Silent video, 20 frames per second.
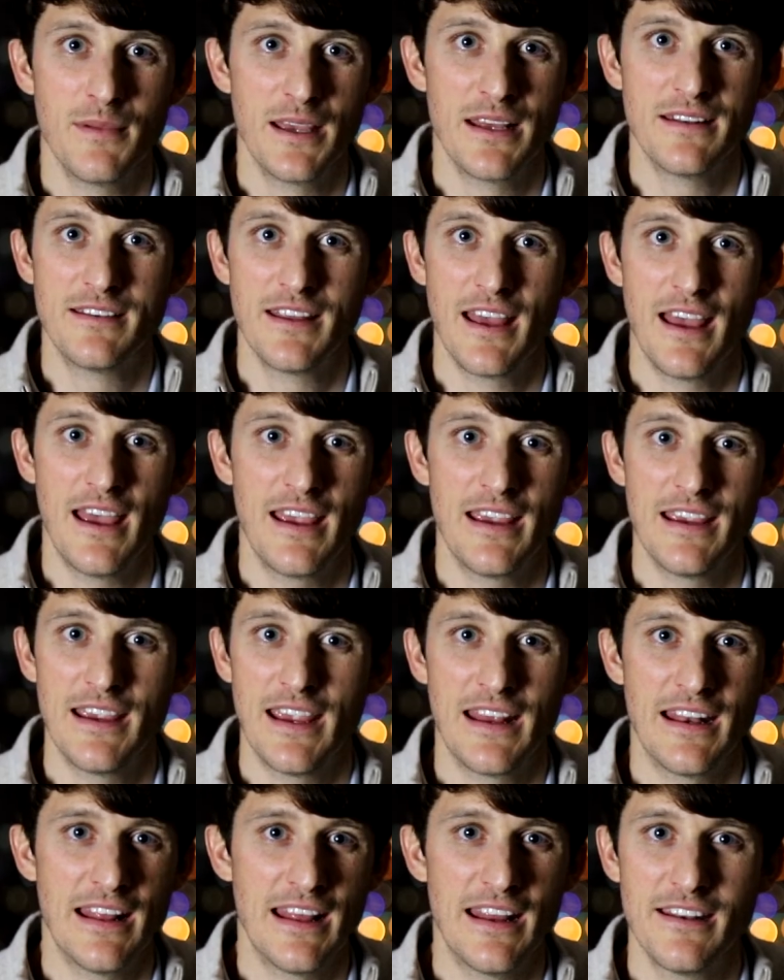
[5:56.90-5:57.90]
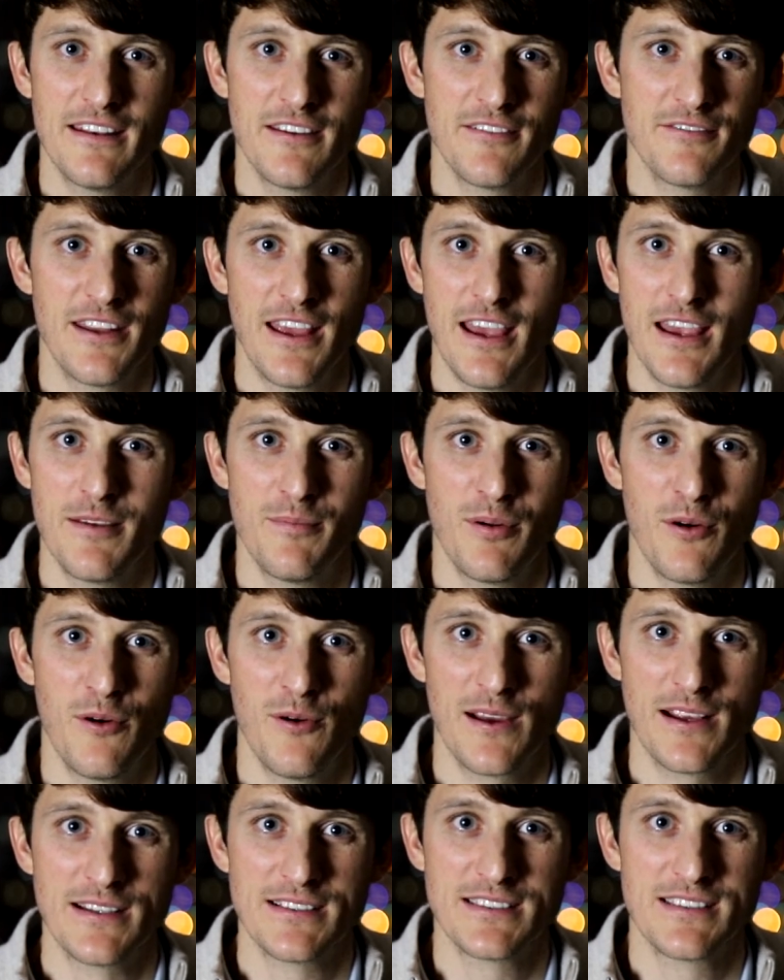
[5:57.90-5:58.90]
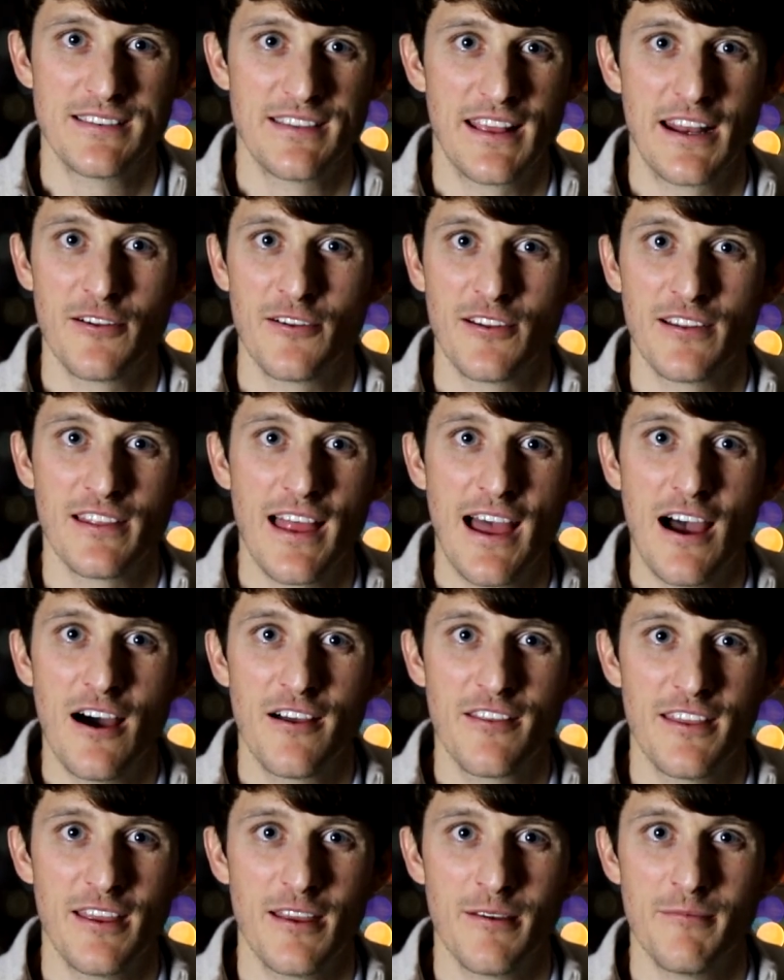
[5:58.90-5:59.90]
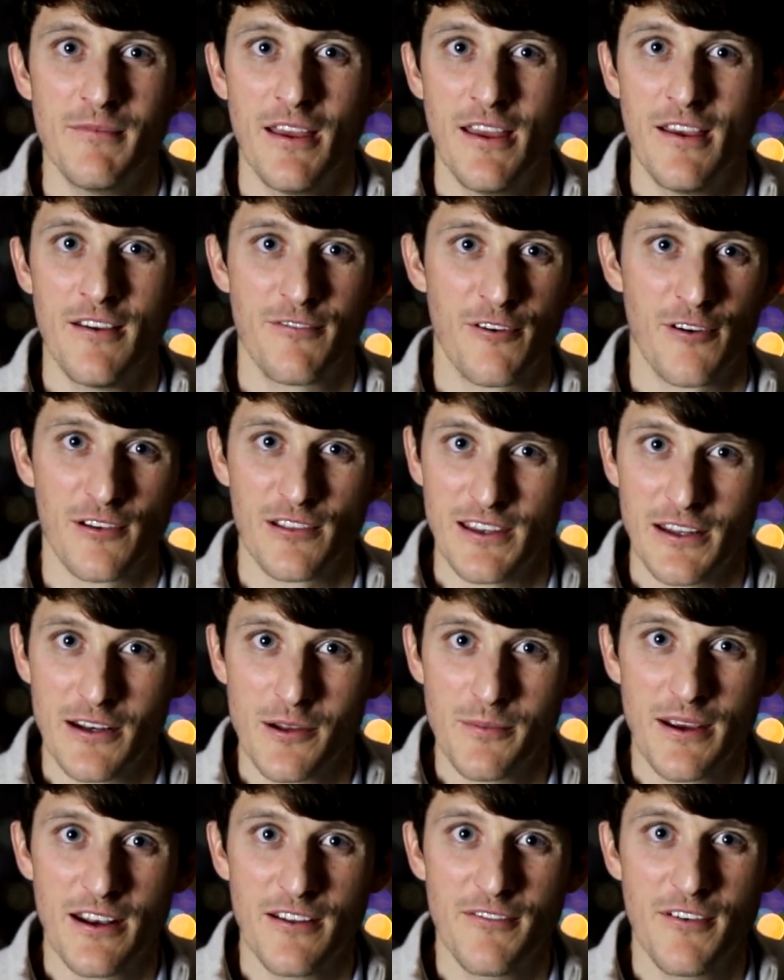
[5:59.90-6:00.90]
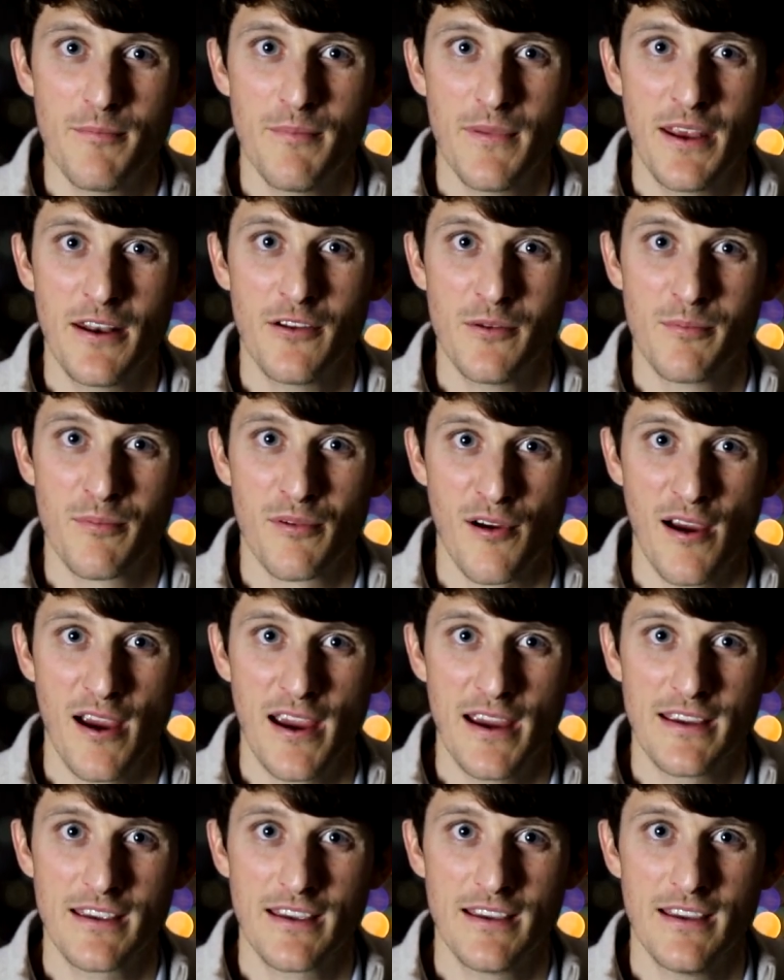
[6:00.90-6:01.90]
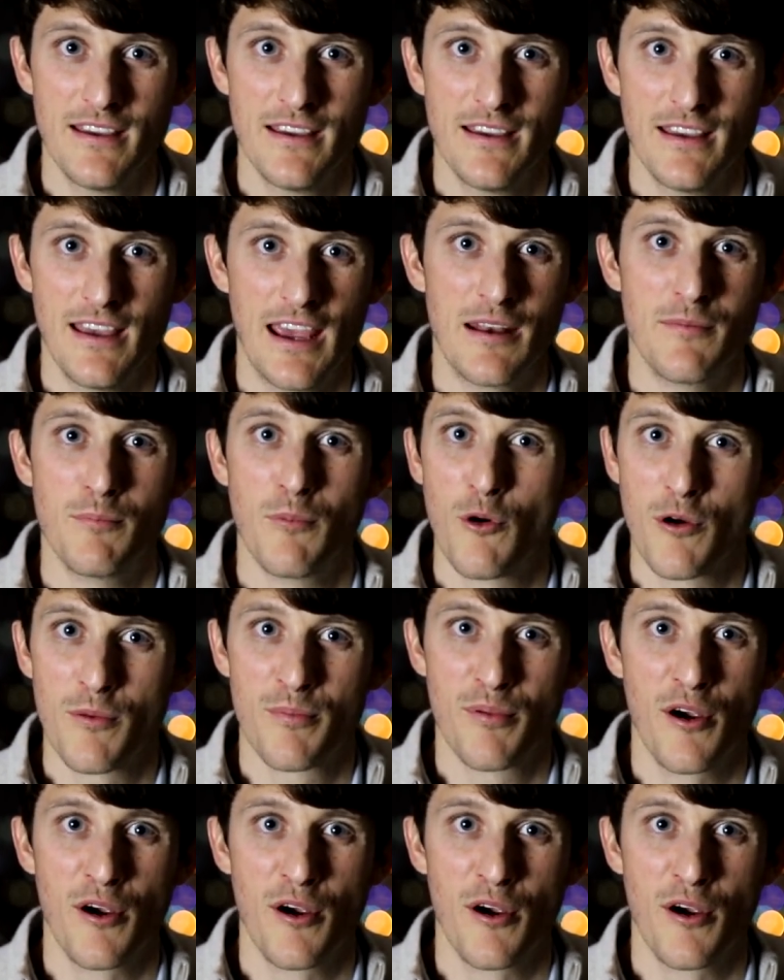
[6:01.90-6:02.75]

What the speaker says: midday, and end of day points that'll allow them for a little bit of a mental break and more